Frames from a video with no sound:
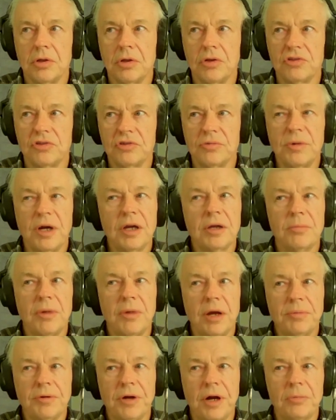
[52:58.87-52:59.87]
So
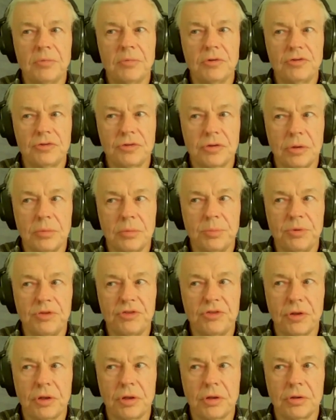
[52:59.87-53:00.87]
my problem with Trump
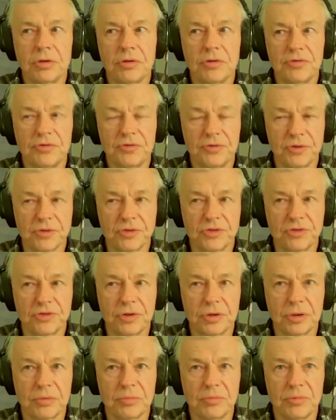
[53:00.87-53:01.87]
is that in his first
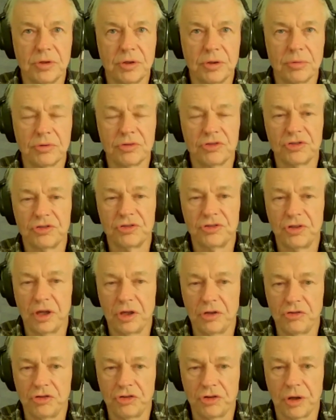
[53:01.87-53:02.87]
term, it was a
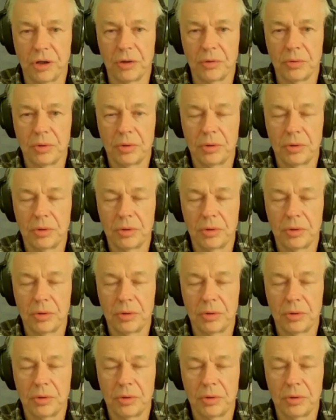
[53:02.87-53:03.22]
stage show,